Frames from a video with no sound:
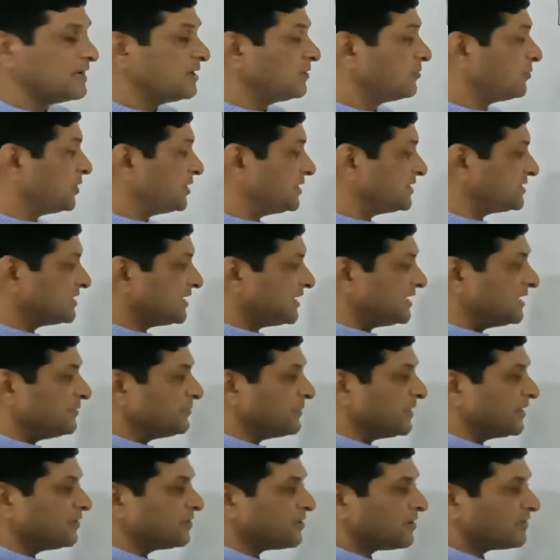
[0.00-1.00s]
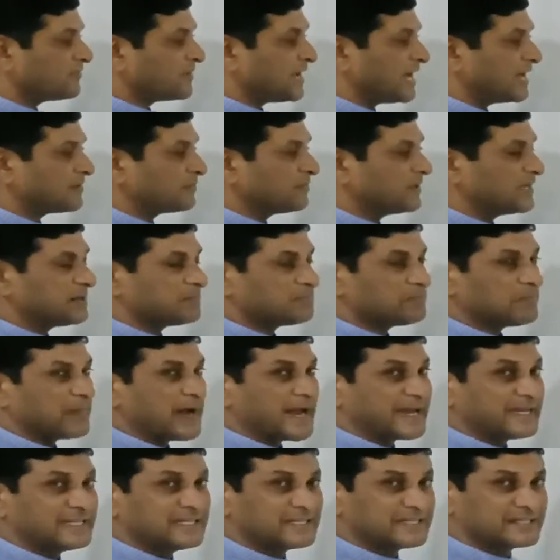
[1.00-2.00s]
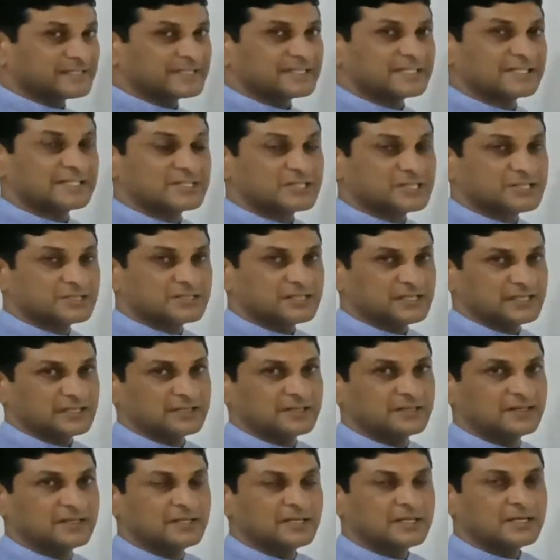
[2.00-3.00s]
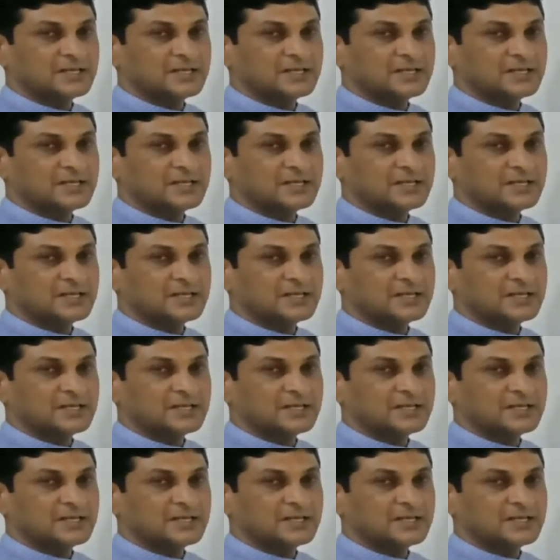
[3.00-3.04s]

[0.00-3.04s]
What is the element of R1? Minus 16.